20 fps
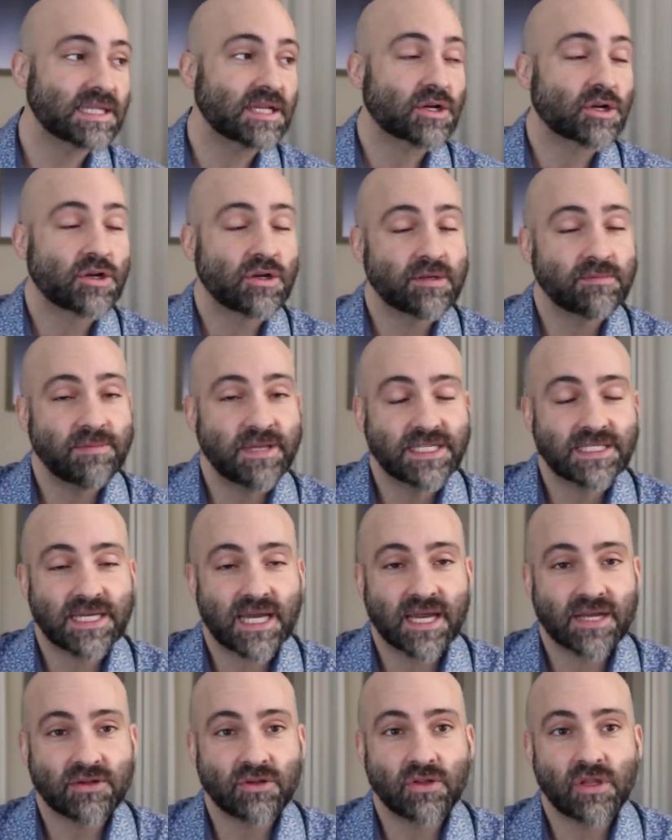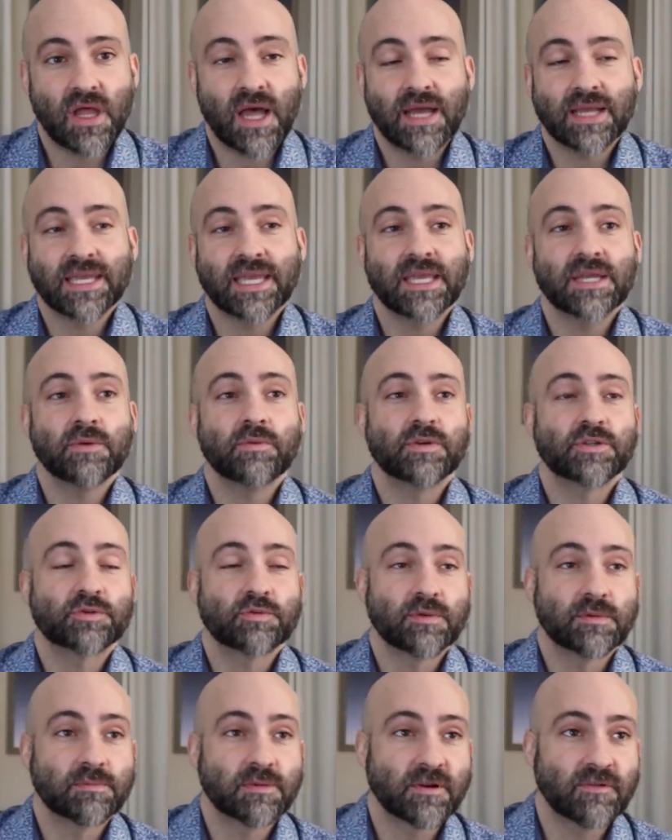there could be tidal locking, which
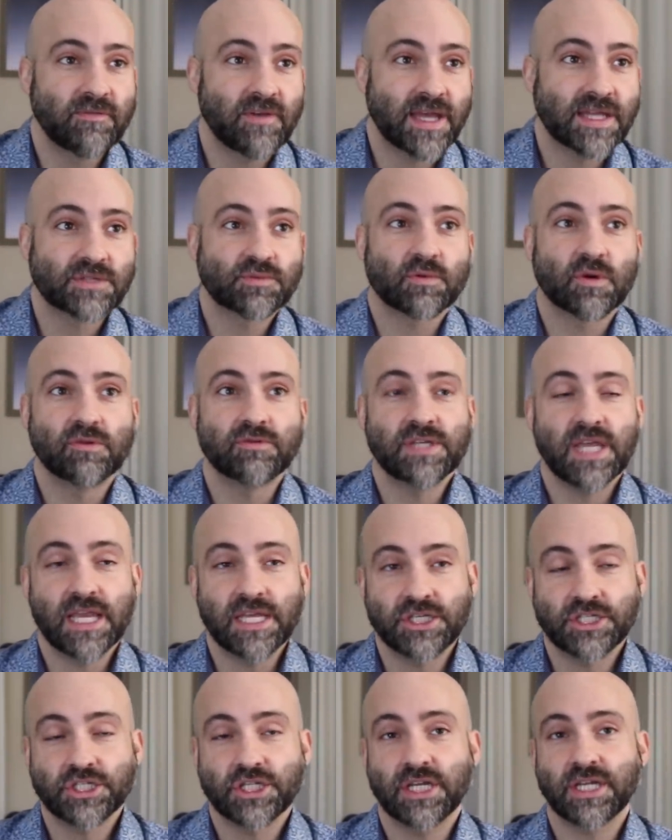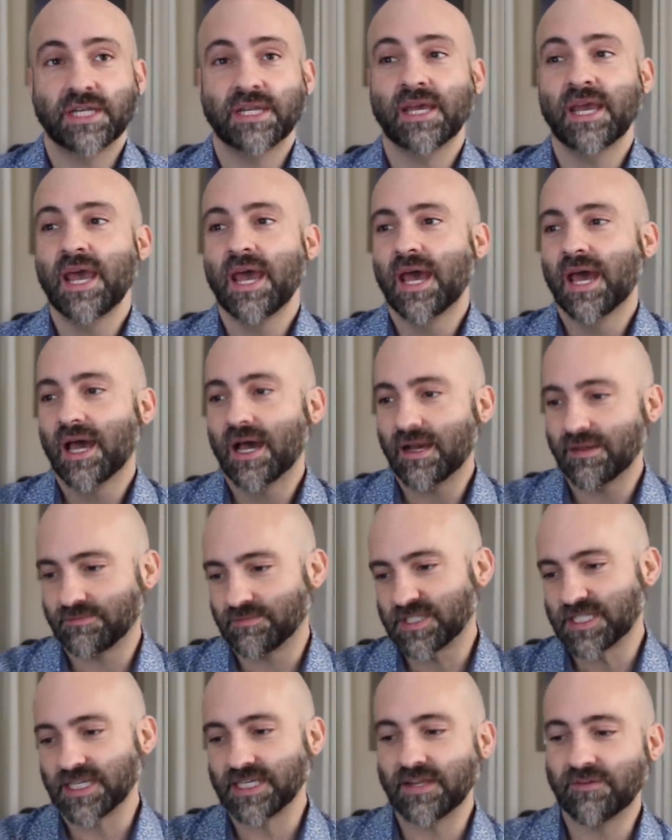would prevent rotation,
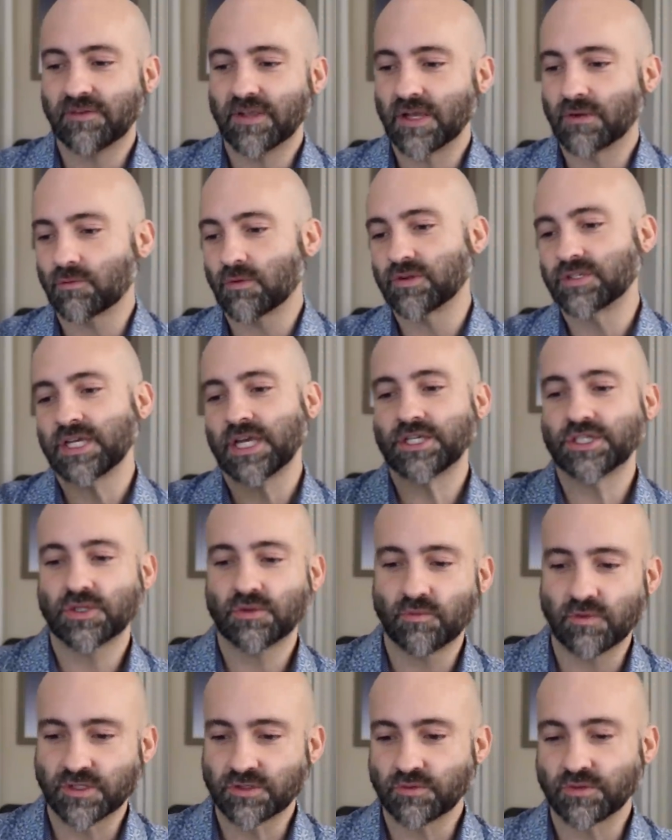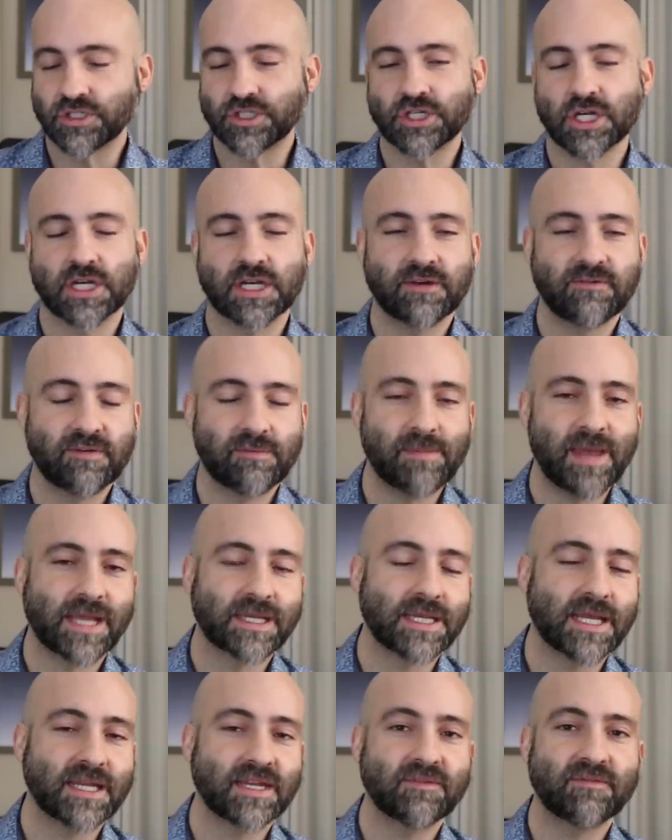significant rotation, which would shut off a
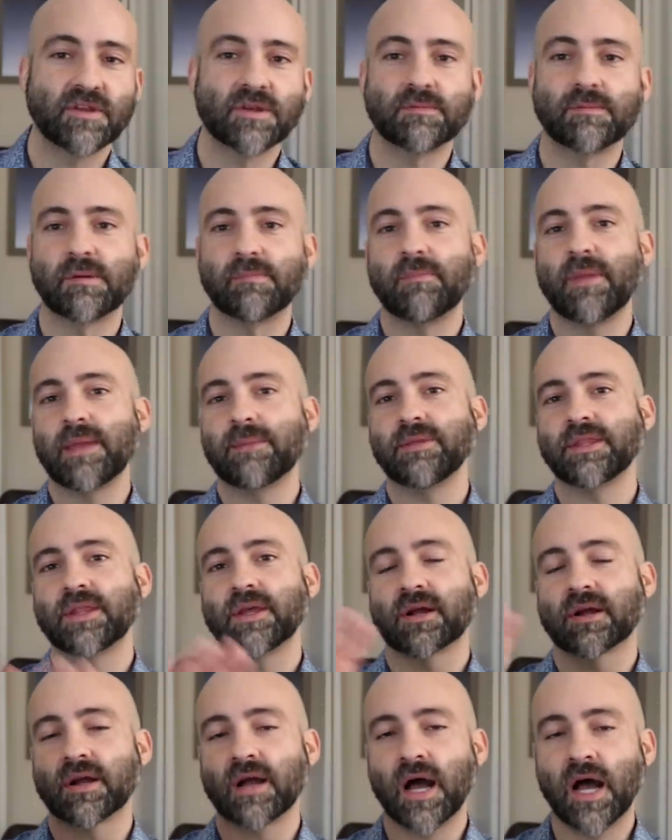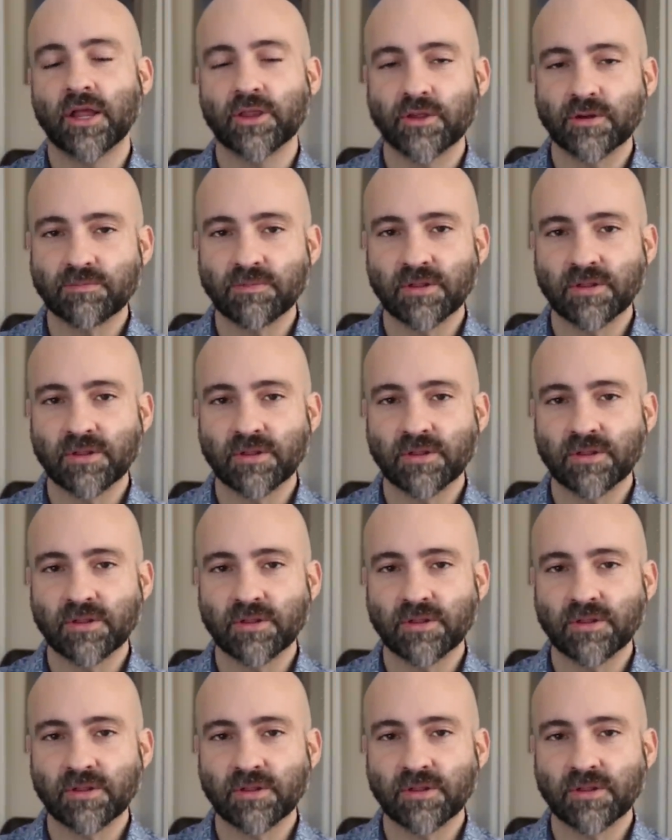magnetic field, but maybe there are other